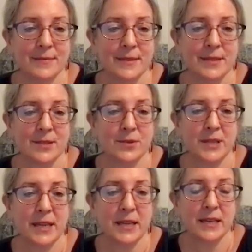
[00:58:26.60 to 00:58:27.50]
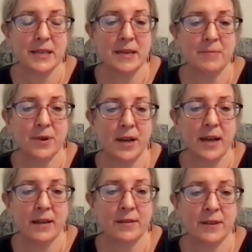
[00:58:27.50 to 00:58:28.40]
So taking a deep breath,
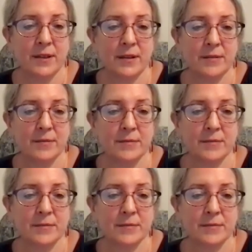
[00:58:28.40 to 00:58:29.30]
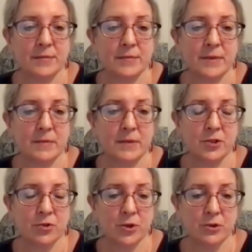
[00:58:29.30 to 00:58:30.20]
maybe
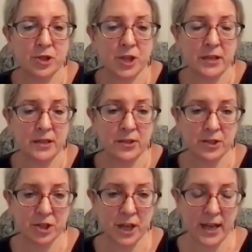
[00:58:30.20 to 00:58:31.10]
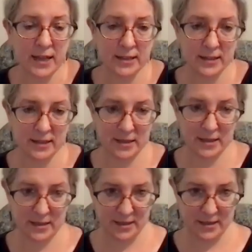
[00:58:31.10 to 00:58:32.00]
draw your chin to your chest,
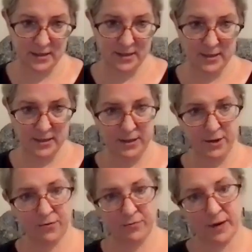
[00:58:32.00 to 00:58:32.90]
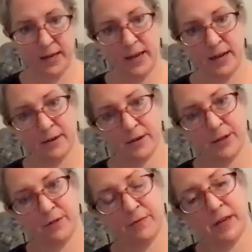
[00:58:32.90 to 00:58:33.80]
your right ear to
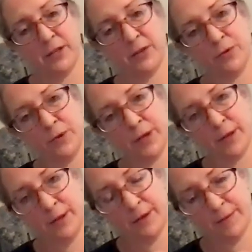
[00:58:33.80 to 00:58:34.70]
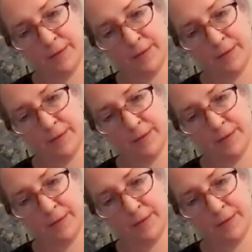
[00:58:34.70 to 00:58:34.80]
your right shoulder,